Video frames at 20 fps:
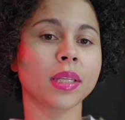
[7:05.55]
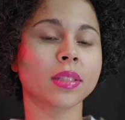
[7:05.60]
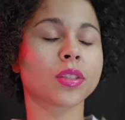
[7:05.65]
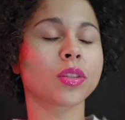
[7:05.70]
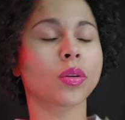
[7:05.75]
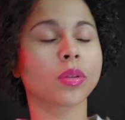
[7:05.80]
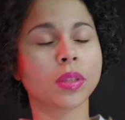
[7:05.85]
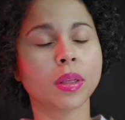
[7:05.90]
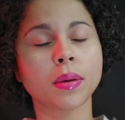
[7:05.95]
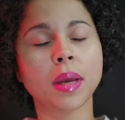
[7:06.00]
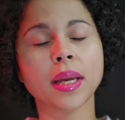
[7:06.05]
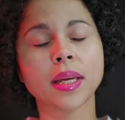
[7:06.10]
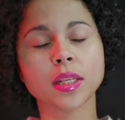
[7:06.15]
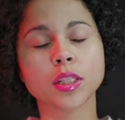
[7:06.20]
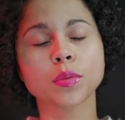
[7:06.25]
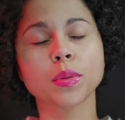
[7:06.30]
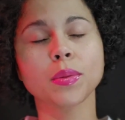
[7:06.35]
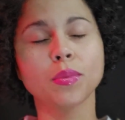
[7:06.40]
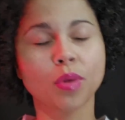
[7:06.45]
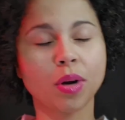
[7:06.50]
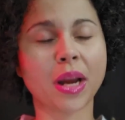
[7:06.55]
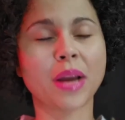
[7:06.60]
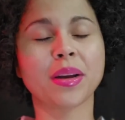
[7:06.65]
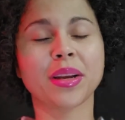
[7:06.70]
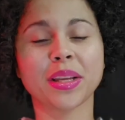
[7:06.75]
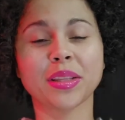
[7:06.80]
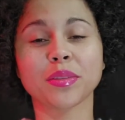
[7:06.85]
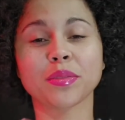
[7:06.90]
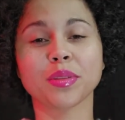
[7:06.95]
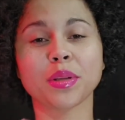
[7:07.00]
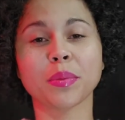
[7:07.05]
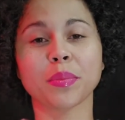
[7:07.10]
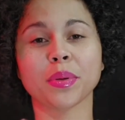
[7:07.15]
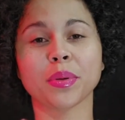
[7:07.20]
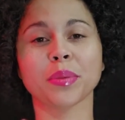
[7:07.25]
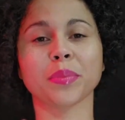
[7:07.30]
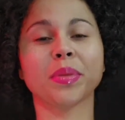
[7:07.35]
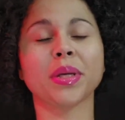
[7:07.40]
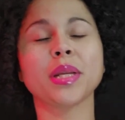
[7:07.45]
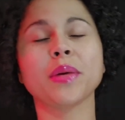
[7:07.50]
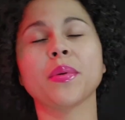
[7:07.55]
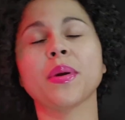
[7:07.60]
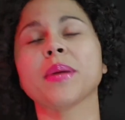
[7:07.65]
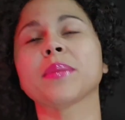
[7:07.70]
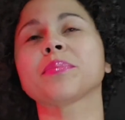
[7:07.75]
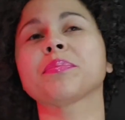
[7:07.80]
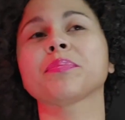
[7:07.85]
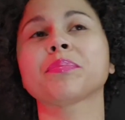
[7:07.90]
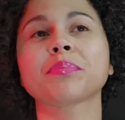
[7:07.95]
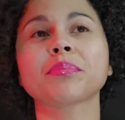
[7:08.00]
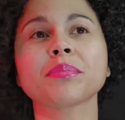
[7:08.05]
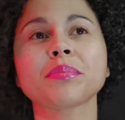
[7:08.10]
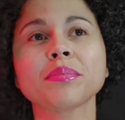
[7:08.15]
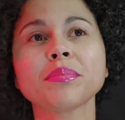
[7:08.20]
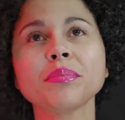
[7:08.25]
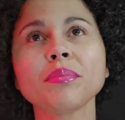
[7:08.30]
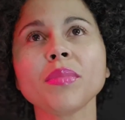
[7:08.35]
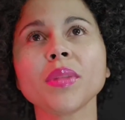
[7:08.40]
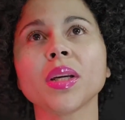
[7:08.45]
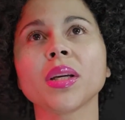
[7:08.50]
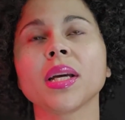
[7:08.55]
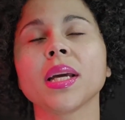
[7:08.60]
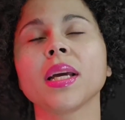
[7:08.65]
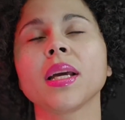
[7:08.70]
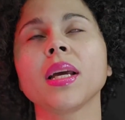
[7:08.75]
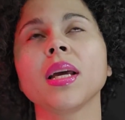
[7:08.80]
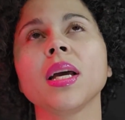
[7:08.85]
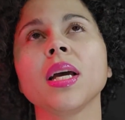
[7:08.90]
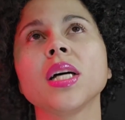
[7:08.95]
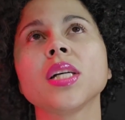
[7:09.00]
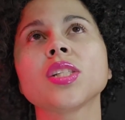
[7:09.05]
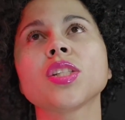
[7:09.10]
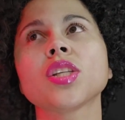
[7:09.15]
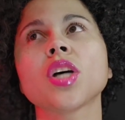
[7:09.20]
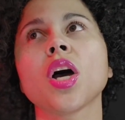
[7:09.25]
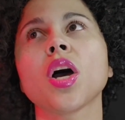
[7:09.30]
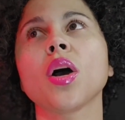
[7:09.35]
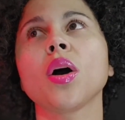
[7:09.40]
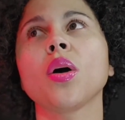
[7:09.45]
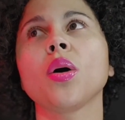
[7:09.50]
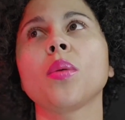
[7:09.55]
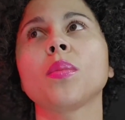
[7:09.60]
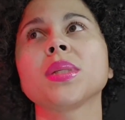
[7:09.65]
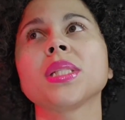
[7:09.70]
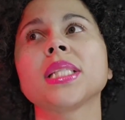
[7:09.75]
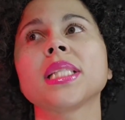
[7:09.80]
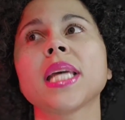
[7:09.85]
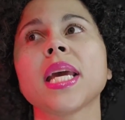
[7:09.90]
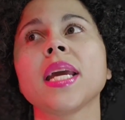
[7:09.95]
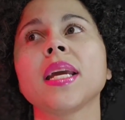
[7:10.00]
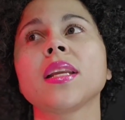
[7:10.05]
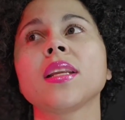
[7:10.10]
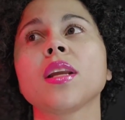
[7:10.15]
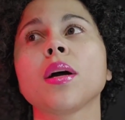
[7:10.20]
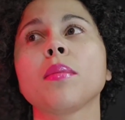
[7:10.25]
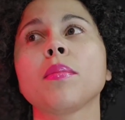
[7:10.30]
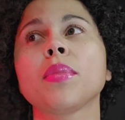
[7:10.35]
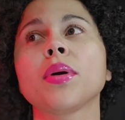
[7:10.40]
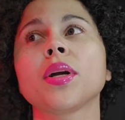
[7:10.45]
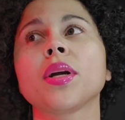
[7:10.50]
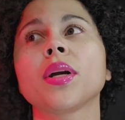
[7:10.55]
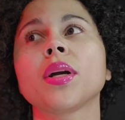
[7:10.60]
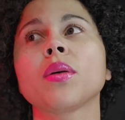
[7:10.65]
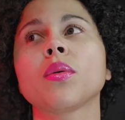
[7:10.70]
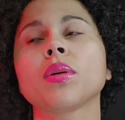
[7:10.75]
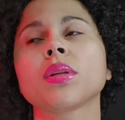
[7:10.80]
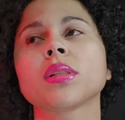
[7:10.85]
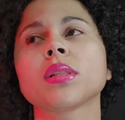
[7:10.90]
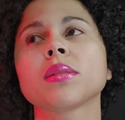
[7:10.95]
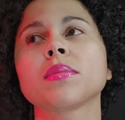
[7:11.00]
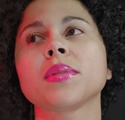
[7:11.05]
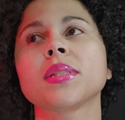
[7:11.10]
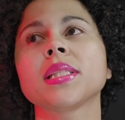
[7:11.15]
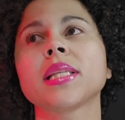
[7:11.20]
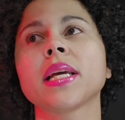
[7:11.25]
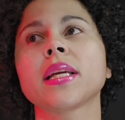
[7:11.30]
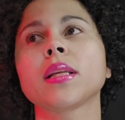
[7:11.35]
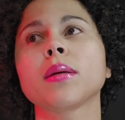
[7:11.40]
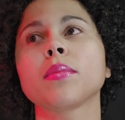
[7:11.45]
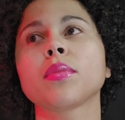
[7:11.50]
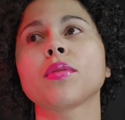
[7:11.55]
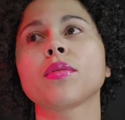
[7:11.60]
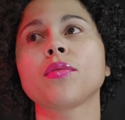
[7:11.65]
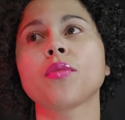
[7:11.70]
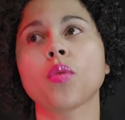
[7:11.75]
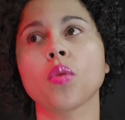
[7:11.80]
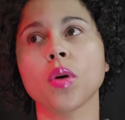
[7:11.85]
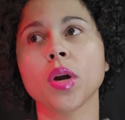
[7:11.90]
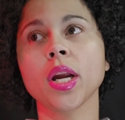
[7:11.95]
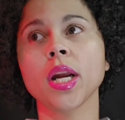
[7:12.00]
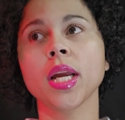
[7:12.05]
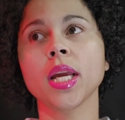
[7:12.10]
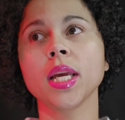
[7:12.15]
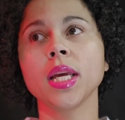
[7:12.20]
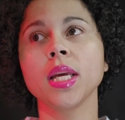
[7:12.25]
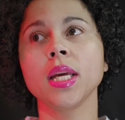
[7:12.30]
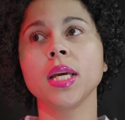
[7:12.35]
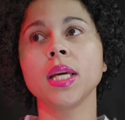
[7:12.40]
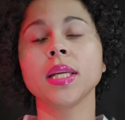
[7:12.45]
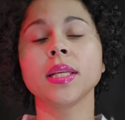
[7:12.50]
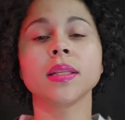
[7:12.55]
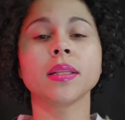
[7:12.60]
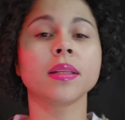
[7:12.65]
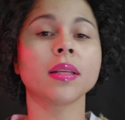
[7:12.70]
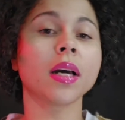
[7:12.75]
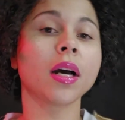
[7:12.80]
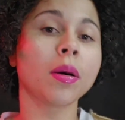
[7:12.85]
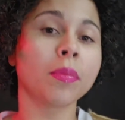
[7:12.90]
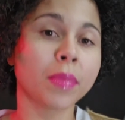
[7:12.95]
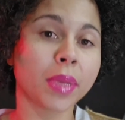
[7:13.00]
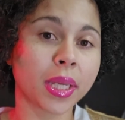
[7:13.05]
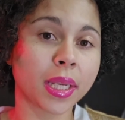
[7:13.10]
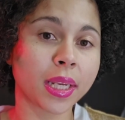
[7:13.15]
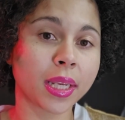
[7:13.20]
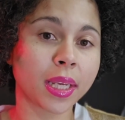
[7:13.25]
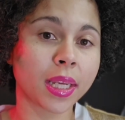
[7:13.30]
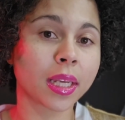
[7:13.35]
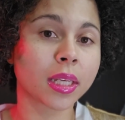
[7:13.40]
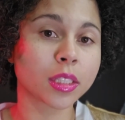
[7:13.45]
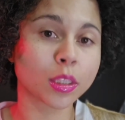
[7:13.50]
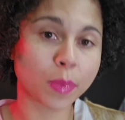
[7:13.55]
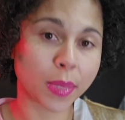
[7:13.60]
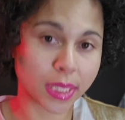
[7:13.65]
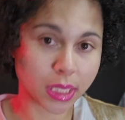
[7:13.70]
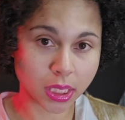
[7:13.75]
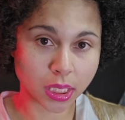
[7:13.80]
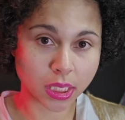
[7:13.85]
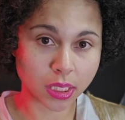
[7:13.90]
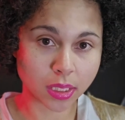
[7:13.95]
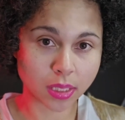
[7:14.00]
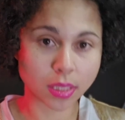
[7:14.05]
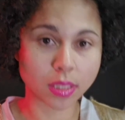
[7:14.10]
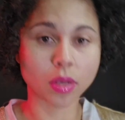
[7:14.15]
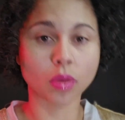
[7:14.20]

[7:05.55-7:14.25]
So I can explain more how I got the number. But anyway, so mistake number 4? Omitting expenses.